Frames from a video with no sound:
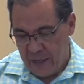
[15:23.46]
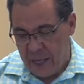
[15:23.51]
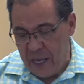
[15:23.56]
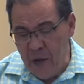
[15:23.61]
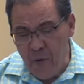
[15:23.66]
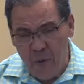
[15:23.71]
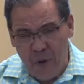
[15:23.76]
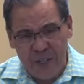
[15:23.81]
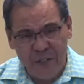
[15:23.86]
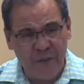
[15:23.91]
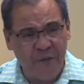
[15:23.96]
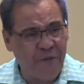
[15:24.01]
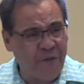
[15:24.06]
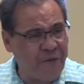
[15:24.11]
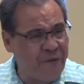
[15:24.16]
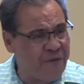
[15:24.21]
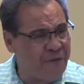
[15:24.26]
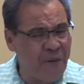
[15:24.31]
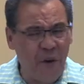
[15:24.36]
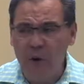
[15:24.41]
He was
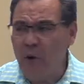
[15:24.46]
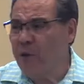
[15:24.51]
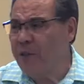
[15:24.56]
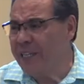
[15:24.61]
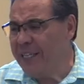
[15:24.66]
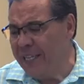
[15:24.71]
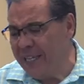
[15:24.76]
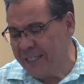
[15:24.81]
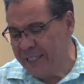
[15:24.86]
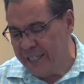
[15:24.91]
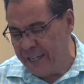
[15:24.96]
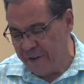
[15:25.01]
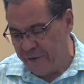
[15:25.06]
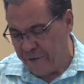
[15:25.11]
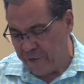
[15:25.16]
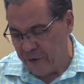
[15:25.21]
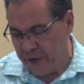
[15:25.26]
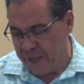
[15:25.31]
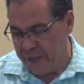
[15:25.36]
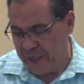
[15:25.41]
fully
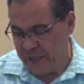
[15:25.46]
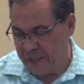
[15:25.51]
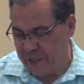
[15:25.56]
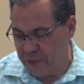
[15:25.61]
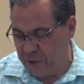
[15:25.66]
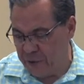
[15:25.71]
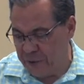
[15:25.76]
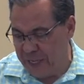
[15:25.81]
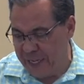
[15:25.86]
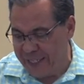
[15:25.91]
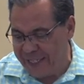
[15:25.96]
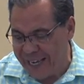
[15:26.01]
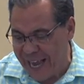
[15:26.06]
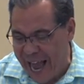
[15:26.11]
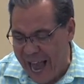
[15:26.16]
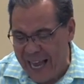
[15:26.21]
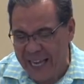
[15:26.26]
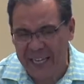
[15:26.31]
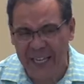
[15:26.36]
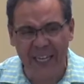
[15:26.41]
indifferent to the
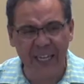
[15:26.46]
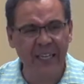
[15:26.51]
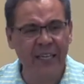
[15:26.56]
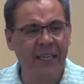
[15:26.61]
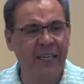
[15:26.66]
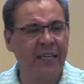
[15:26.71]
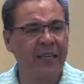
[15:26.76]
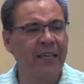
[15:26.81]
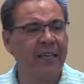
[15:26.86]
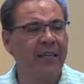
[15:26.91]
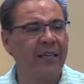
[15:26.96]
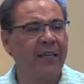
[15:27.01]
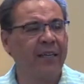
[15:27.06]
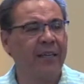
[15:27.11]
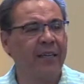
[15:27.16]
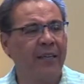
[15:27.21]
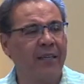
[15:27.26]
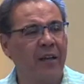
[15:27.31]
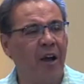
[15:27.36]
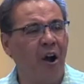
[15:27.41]
attacking
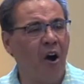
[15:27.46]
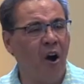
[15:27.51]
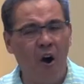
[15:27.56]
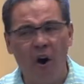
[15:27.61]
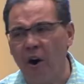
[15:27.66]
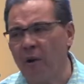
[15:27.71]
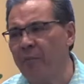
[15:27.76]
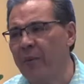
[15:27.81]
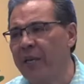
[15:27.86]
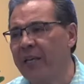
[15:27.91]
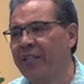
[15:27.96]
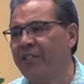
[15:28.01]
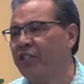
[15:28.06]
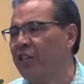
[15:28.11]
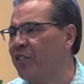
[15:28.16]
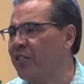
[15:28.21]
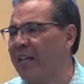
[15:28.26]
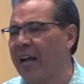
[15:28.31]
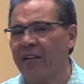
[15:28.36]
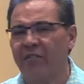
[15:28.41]
army
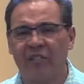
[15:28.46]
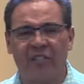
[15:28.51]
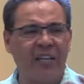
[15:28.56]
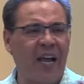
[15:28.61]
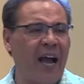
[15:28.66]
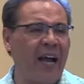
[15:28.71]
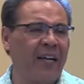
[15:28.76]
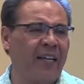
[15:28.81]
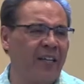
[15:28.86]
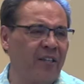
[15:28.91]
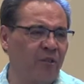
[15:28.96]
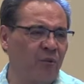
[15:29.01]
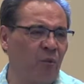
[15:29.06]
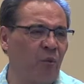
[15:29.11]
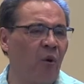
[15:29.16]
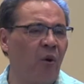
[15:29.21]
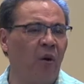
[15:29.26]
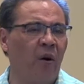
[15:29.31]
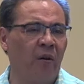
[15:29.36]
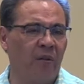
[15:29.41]
just outside his
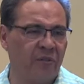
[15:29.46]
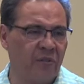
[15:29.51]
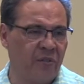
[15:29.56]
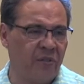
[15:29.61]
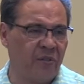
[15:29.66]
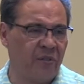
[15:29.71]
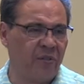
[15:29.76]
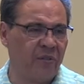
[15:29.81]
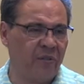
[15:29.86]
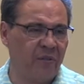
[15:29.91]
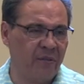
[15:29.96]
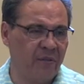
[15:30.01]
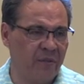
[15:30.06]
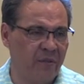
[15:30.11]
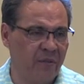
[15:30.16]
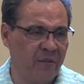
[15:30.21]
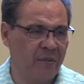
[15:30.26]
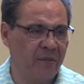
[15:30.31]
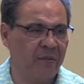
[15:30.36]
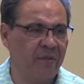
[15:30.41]
walls.
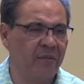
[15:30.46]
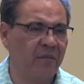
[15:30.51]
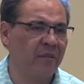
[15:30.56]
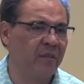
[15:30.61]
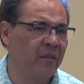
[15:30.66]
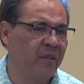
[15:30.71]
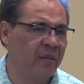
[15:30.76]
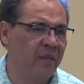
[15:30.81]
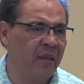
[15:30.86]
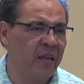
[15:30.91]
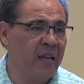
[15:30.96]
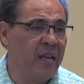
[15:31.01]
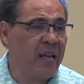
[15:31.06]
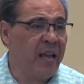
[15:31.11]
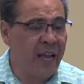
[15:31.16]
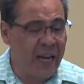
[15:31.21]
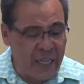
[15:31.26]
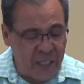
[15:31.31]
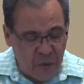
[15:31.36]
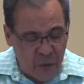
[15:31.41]

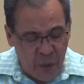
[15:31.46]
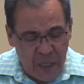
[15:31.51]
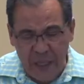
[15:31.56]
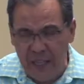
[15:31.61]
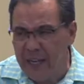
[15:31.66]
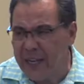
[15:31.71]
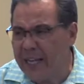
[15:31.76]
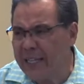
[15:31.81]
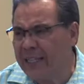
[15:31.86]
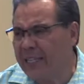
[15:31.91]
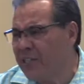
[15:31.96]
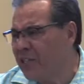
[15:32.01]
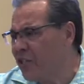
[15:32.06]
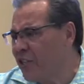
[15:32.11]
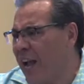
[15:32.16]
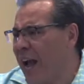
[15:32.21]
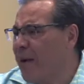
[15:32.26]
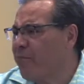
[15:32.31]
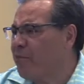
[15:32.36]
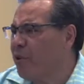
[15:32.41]
And as we look at this
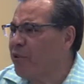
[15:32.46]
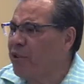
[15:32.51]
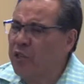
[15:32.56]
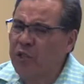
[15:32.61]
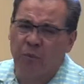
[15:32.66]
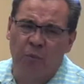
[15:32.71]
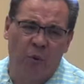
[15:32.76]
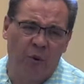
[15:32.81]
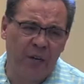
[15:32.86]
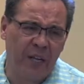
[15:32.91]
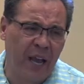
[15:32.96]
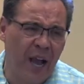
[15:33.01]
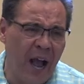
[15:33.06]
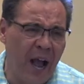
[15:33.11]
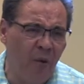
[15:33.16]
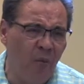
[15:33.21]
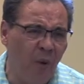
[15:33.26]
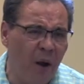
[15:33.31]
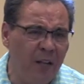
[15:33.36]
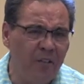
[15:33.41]
chapter this morning,
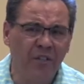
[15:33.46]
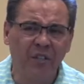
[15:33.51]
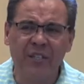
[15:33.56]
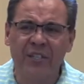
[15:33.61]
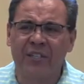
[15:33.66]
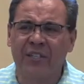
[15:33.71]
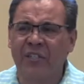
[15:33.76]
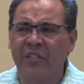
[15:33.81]
I want you to